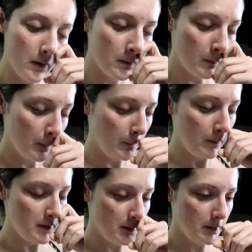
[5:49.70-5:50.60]
So
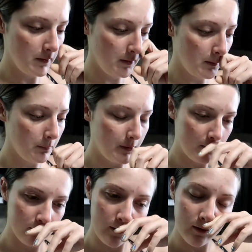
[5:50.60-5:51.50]
we did a little bit
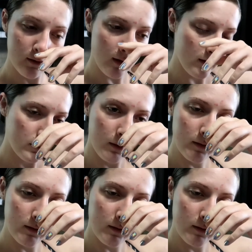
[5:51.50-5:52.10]
of running around.